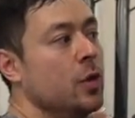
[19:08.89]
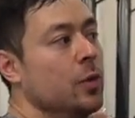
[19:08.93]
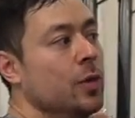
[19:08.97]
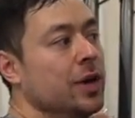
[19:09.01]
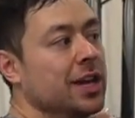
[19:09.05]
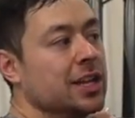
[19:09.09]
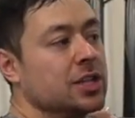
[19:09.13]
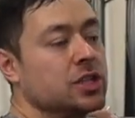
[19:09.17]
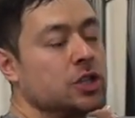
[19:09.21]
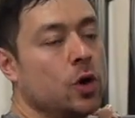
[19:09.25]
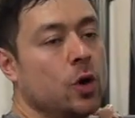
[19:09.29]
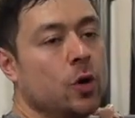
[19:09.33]
we
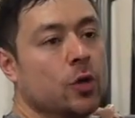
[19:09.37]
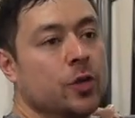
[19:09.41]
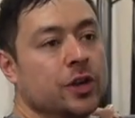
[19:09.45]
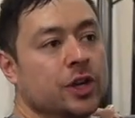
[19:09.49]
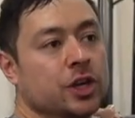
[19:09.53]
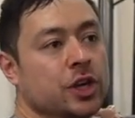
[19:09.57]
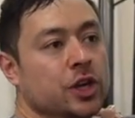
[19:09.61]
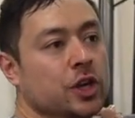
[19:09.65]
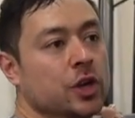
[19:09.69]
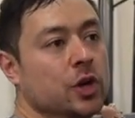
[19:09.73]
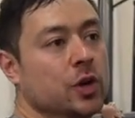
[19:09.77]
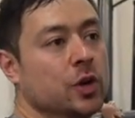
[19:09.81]
get told the
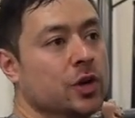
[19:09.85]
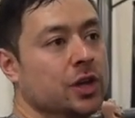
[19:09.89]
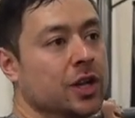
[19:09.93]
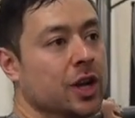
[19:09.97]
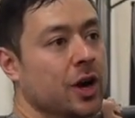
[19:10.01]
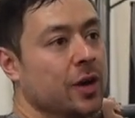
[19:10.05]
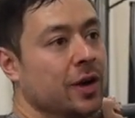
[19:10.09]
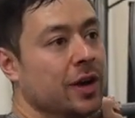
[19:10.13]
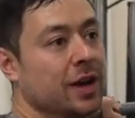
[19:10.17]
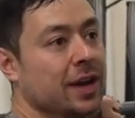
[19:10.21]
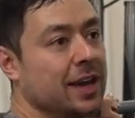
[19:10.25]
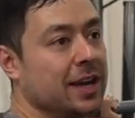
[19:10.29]
cue, you
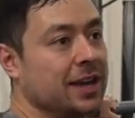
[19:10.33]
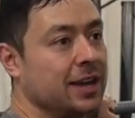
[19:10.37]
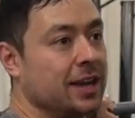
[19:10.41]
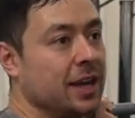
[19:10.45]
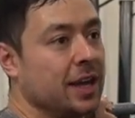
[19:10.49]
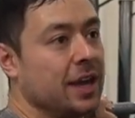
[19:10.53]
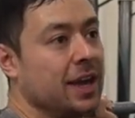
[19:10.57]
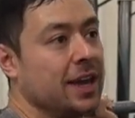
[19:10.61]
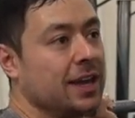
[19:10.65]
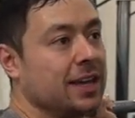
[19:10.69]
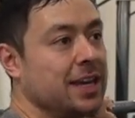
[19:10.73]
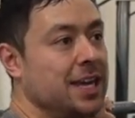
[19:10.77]
know,
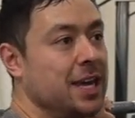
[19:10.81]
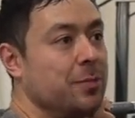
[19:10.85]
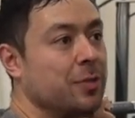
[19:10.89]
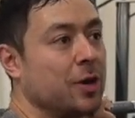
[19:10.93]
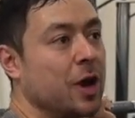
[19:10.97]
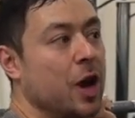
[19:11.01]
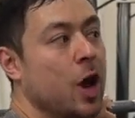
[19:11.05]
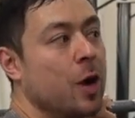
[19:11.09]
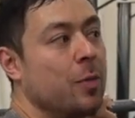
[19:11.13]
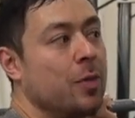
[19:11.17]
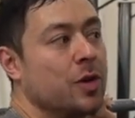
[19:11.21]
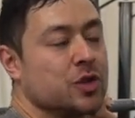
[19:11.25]
keep
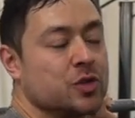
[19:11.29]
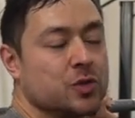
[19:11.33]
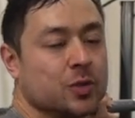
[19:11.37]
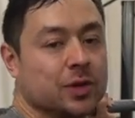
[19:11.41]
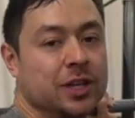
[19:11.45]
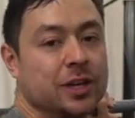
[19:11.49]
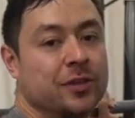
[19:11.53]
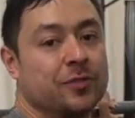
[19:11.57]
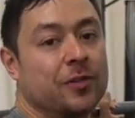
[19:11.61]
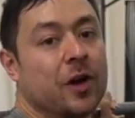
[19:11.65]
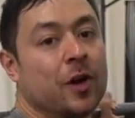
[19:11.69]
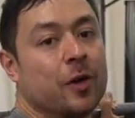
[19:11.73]
your elbows
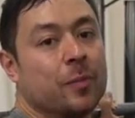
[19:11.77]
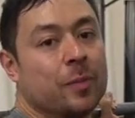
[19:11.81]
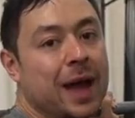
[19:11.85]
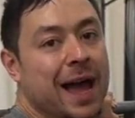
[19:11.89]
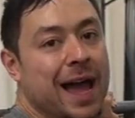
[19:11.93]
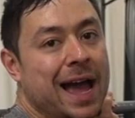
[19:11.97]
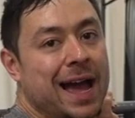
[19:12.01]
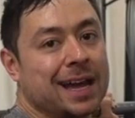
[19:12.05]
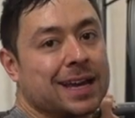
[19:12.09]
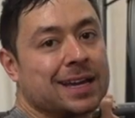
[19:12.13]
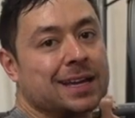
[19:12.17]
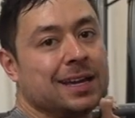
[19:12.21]
really far
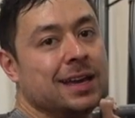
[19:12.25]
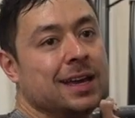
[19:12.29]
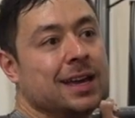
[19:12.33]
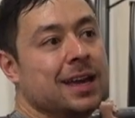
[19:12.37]
back.